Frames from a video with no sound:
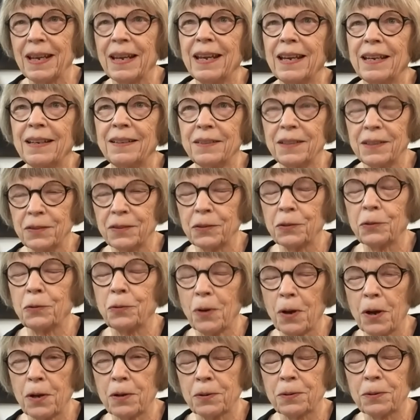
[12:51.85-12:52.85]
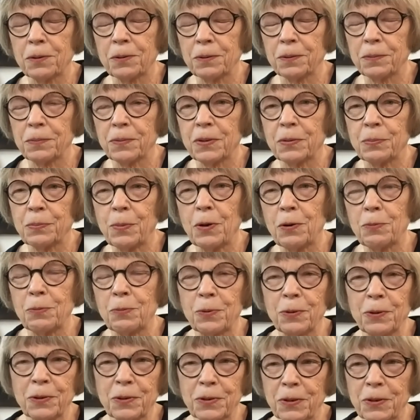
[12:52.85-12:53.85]
And then the Crocker Small
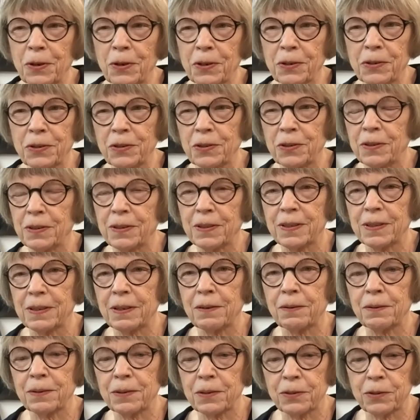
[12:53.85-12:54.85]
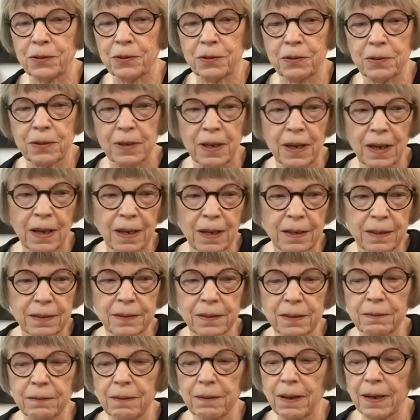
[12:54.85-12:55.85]
Works auction. It's always just a
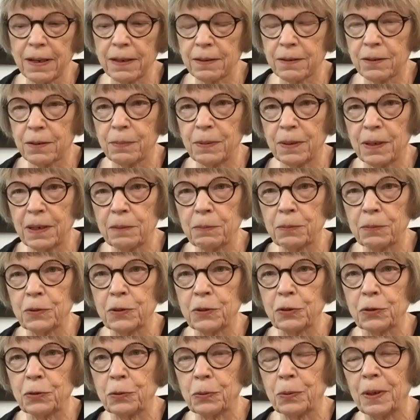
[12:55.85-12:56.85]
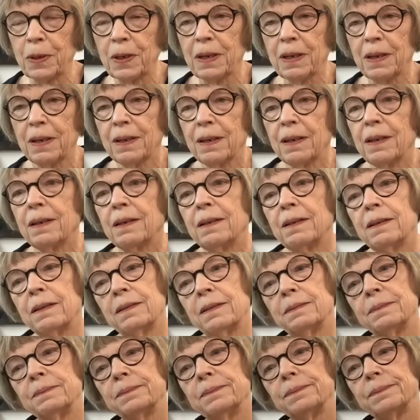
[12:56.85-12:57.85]
delight to be able to
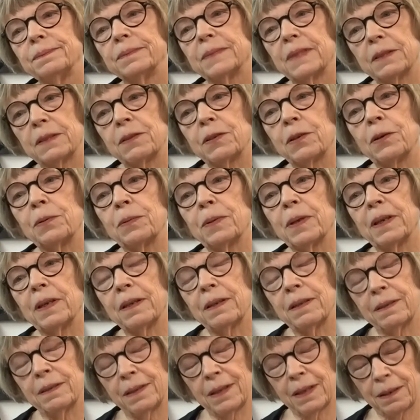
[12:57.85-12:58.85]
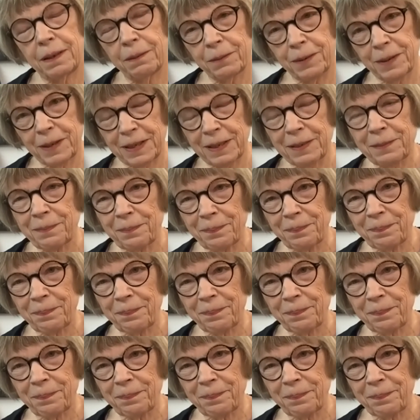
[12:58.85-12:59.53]
donate in that way.